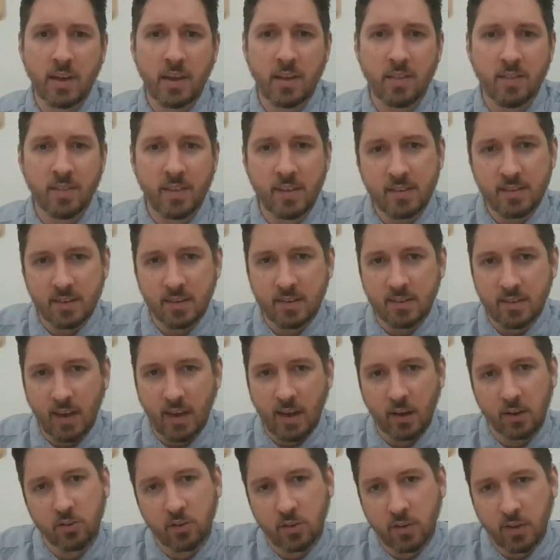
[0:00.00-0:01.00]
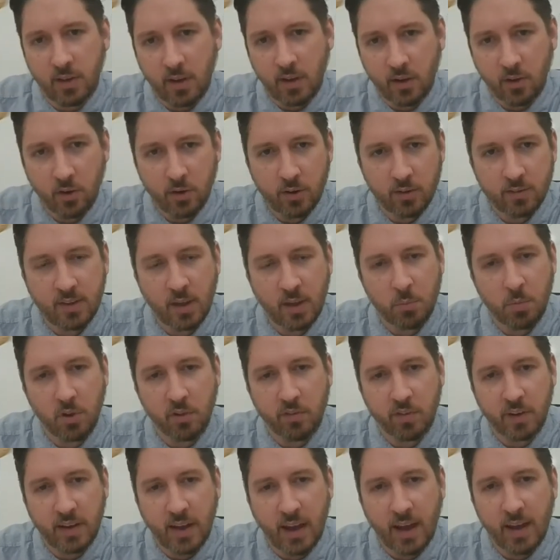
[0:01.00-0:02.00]
and this is actually a good example
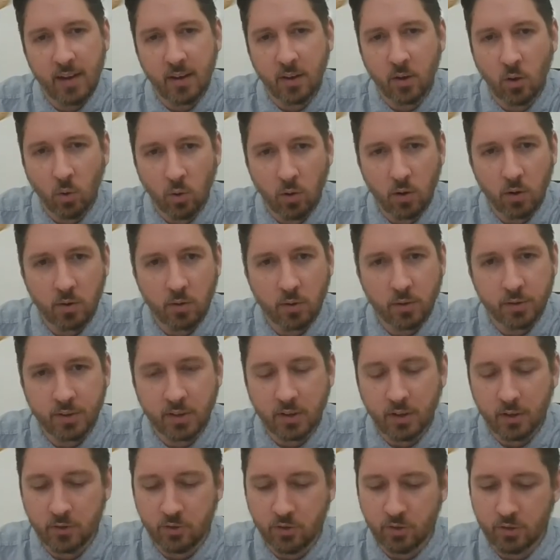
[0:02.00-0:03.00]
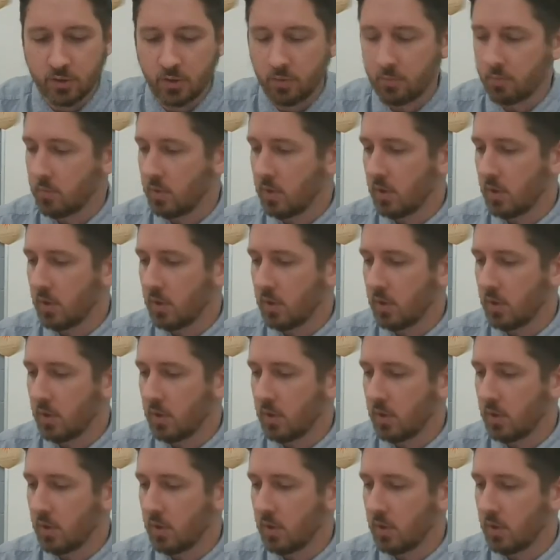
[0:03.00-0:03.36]
of a categorical syllogism.